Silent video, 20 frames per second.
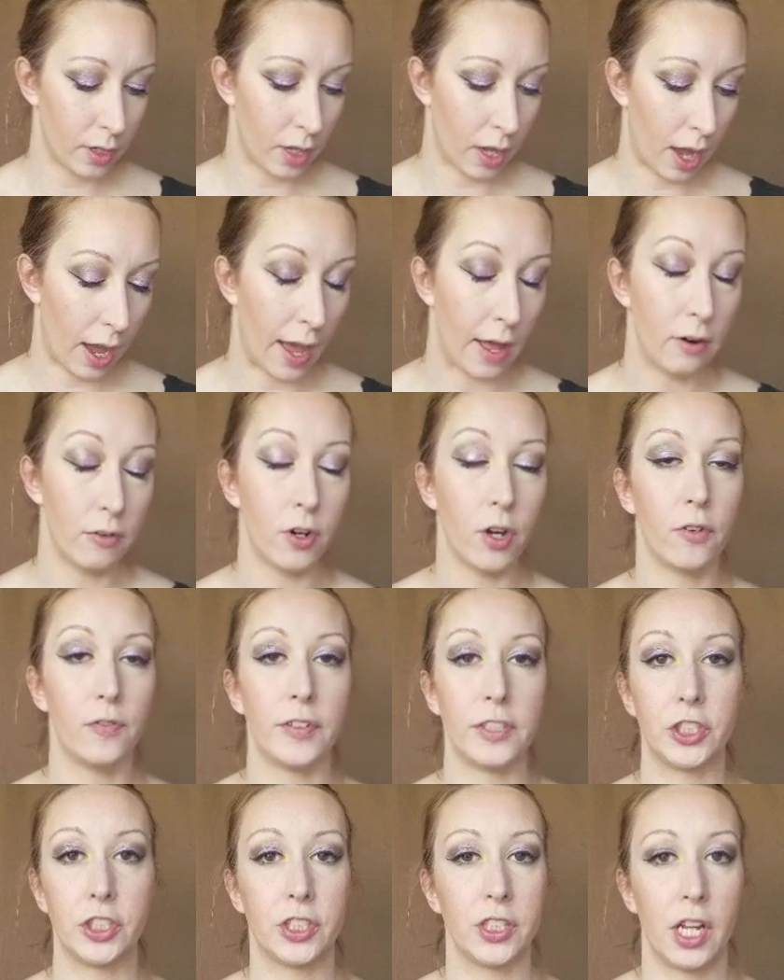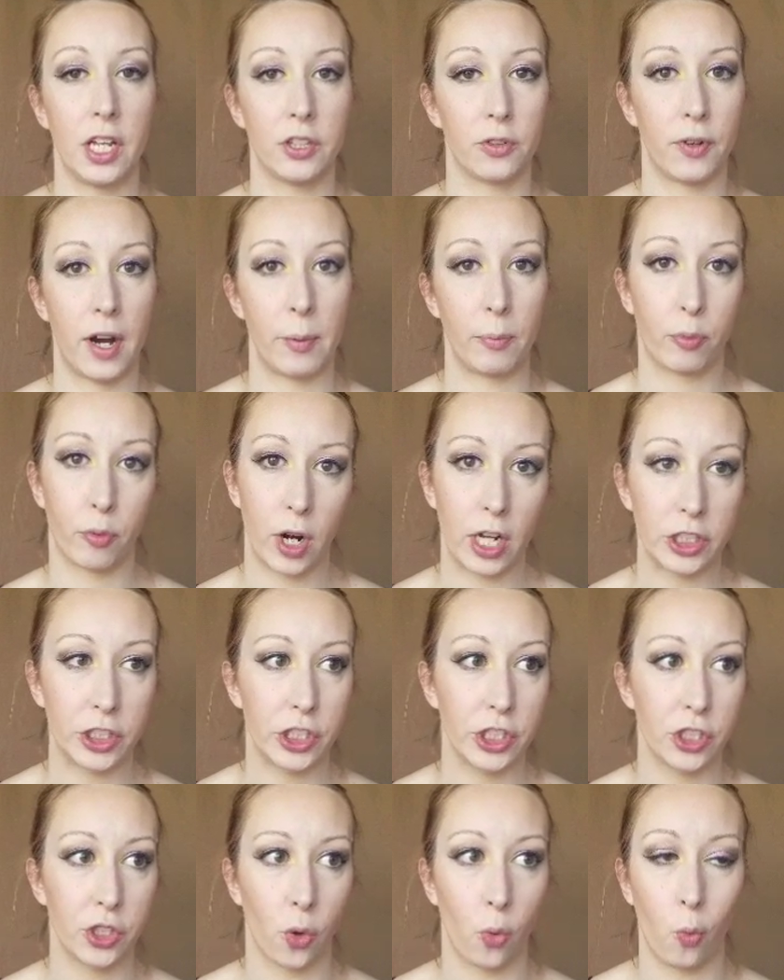I don't know if it's just not the right brushes
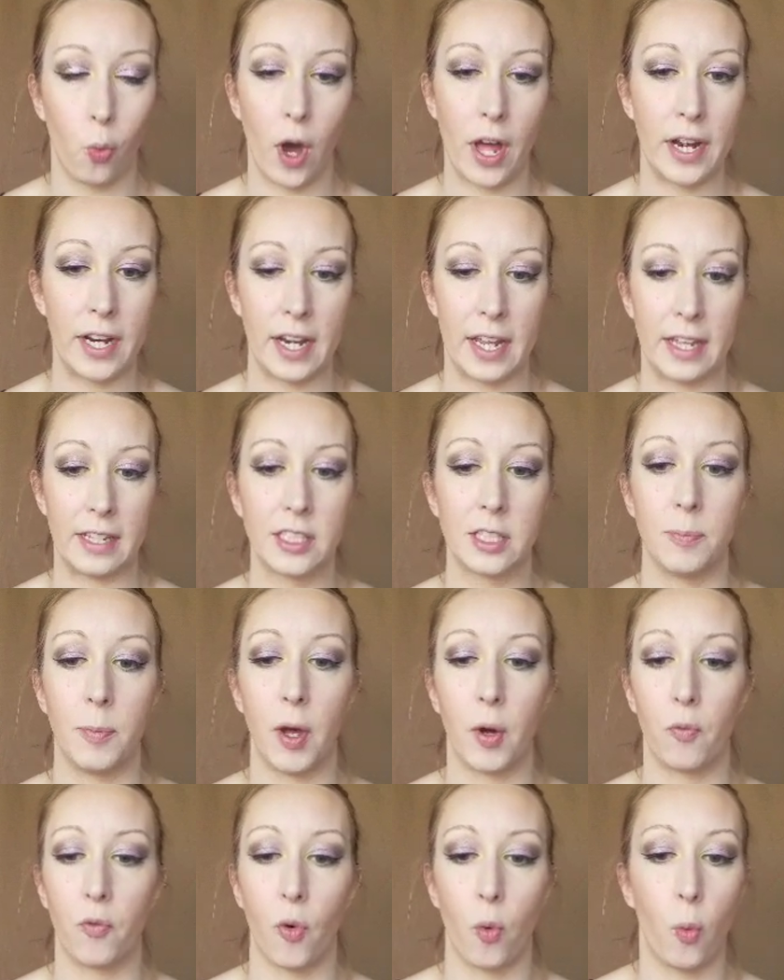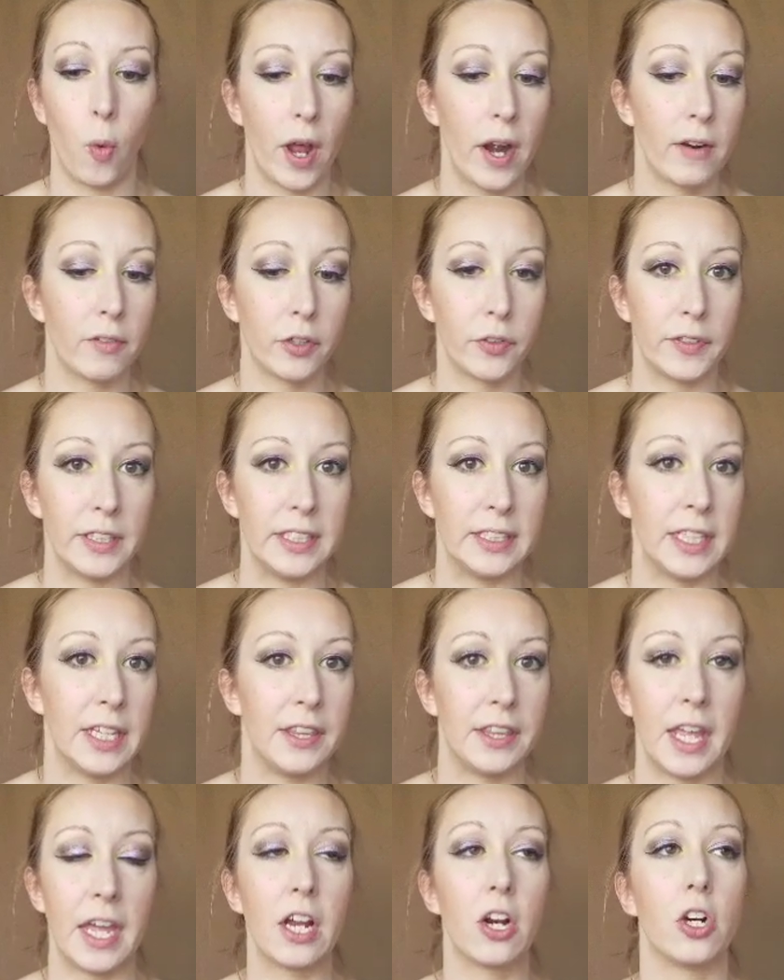or what it is, but for whatever reason,
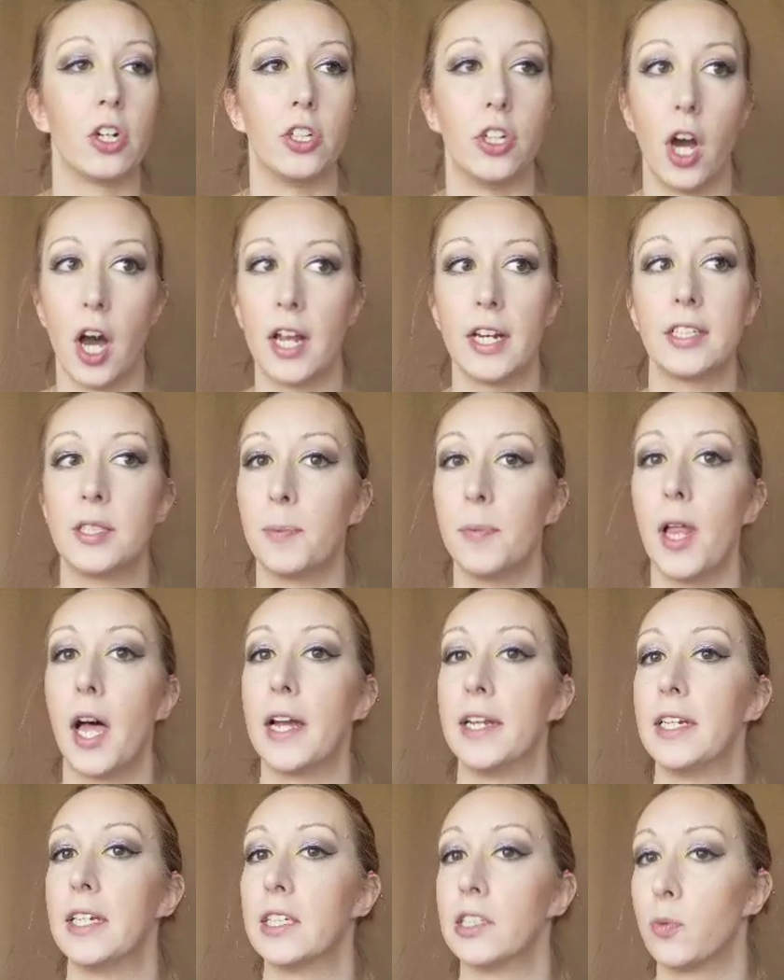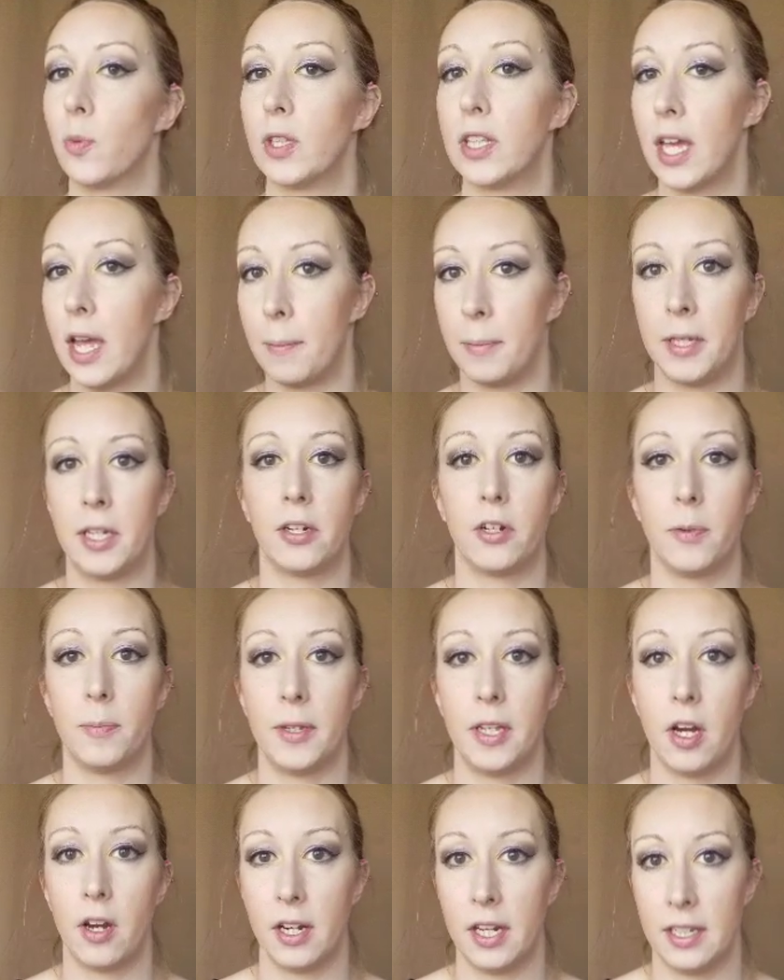they are not as blinding as what they appear to be
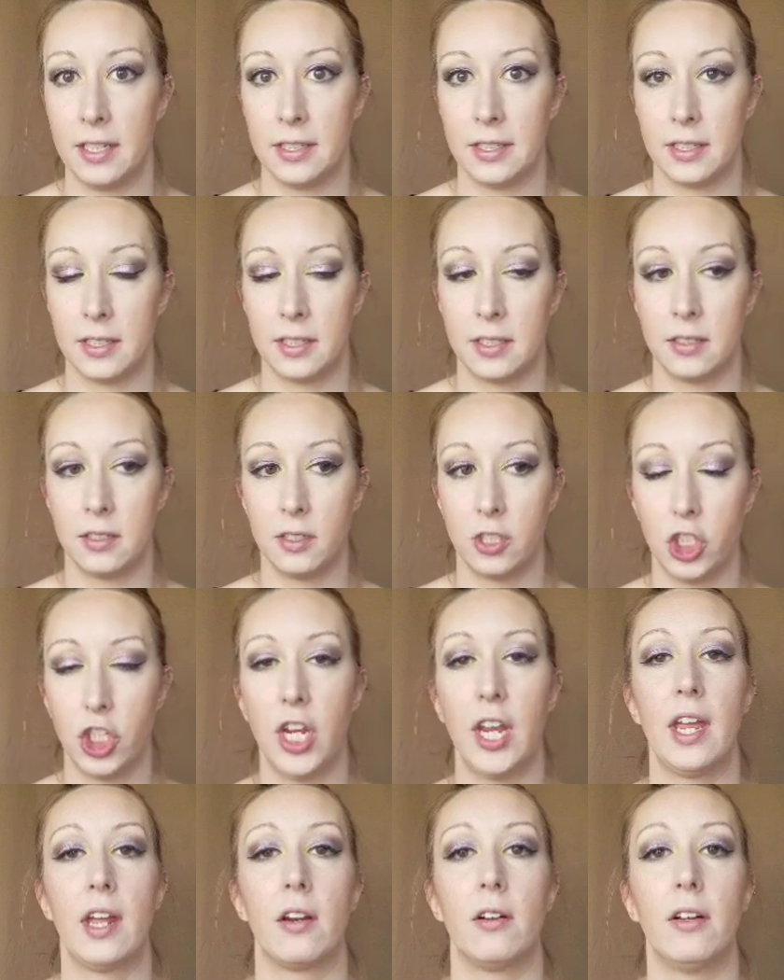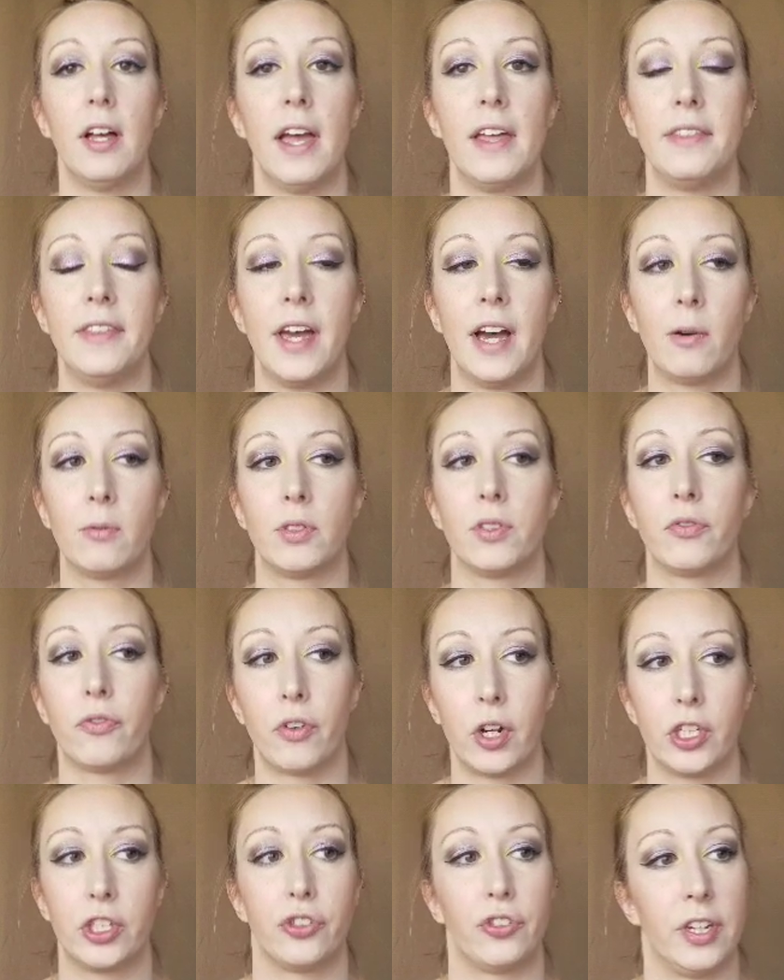on his channel. And that was
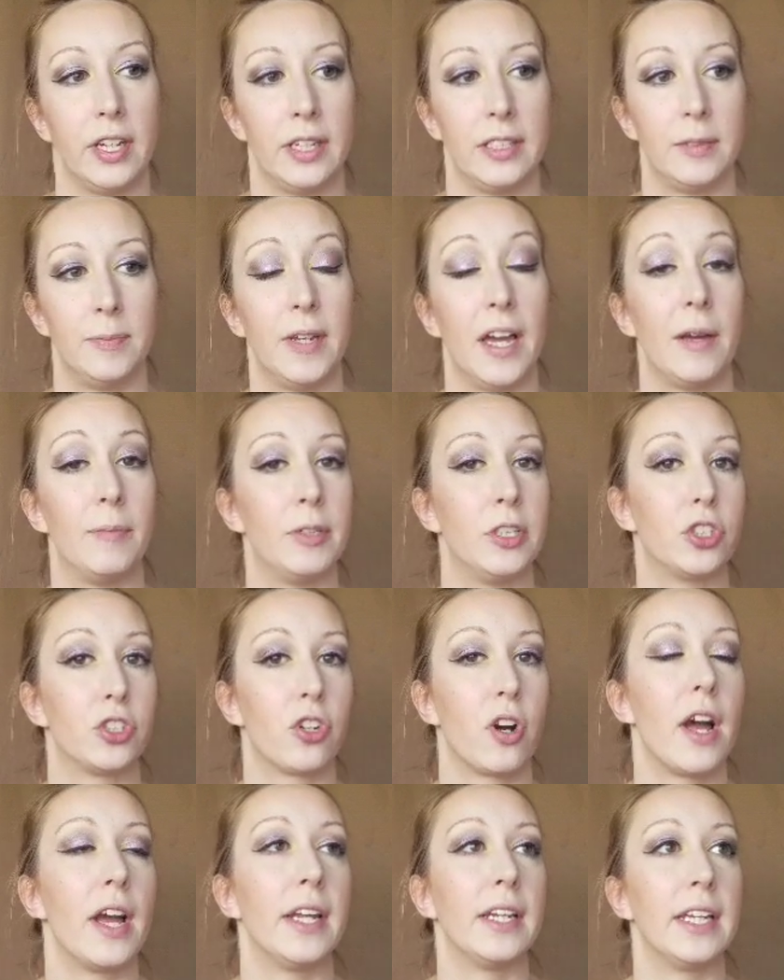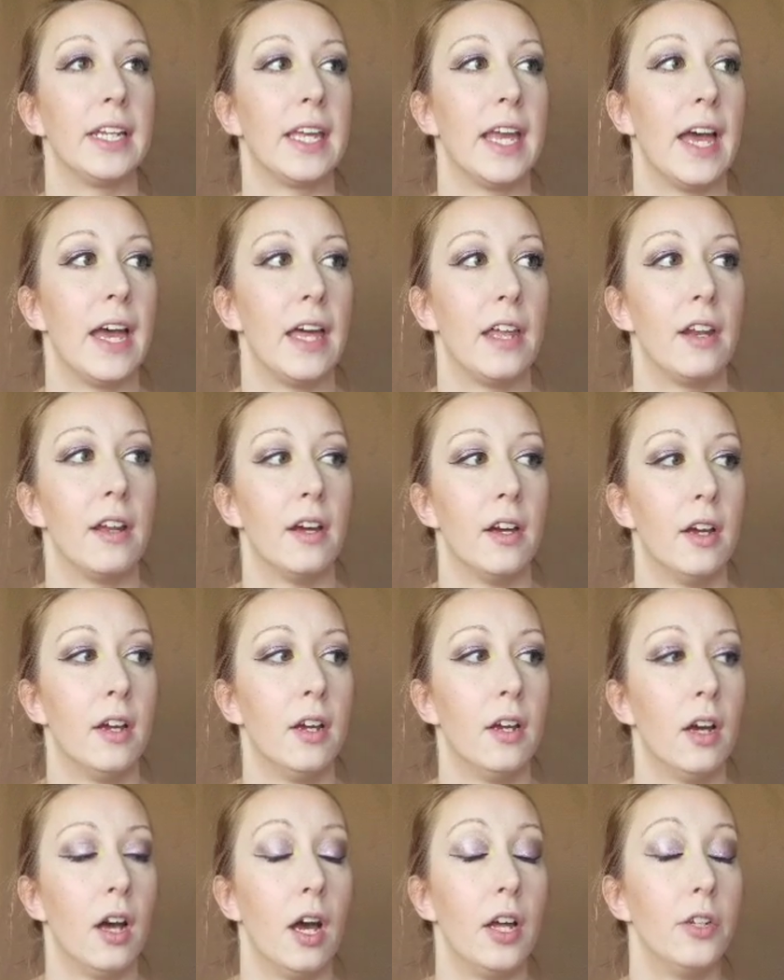frustrating to me. I've been trying to get
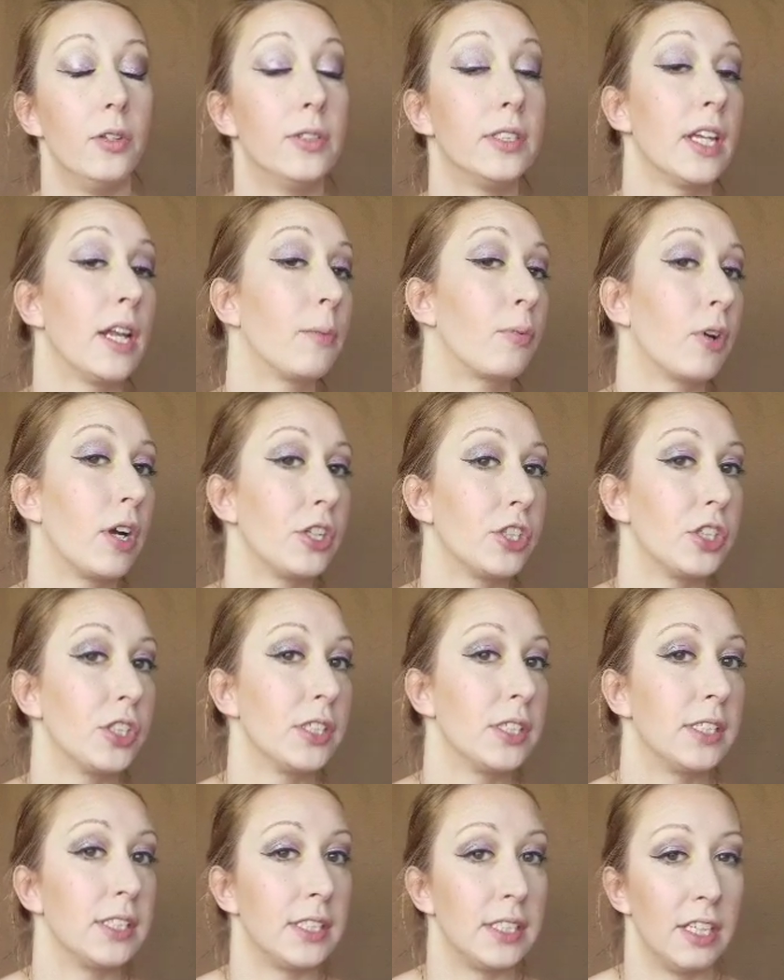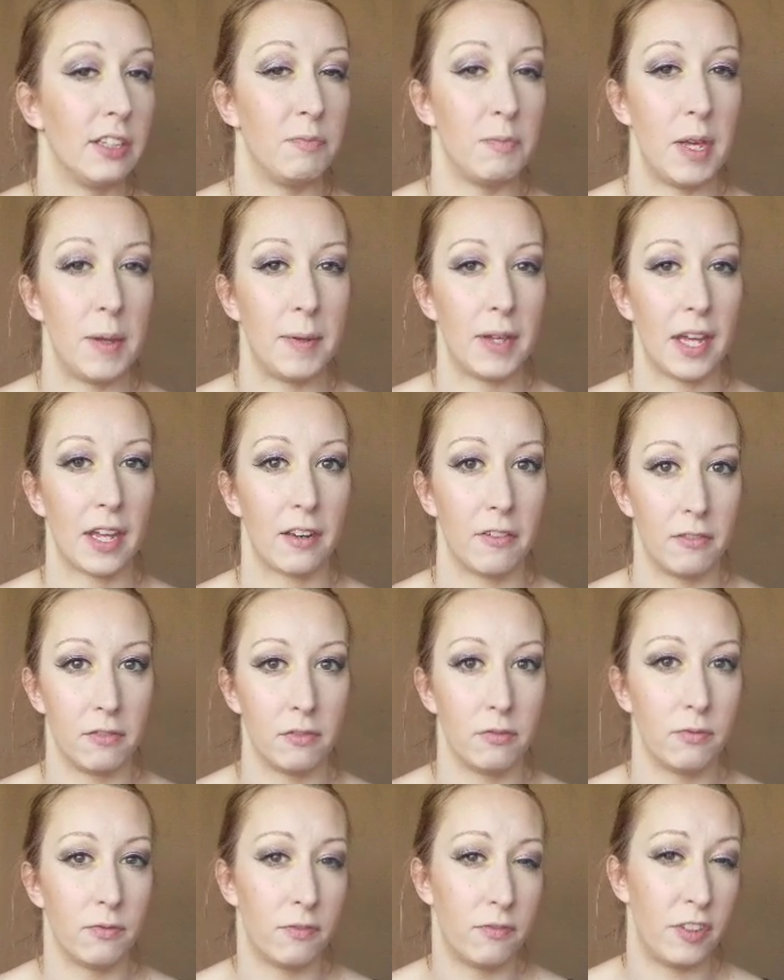a new set of brushes to see if maybe I can
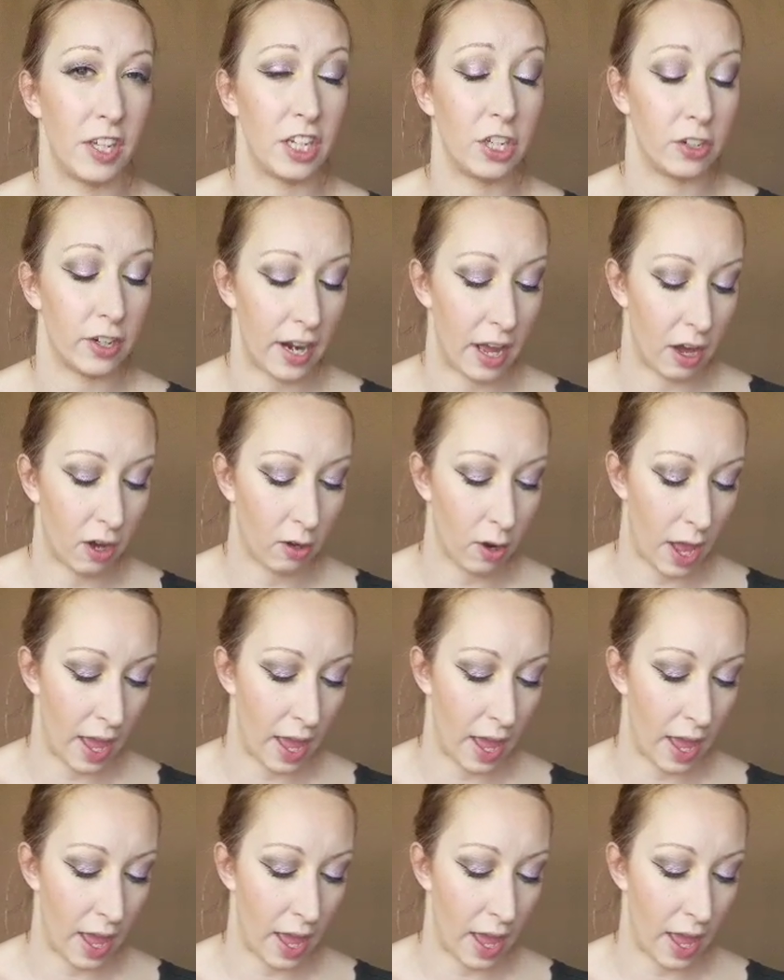figure it out.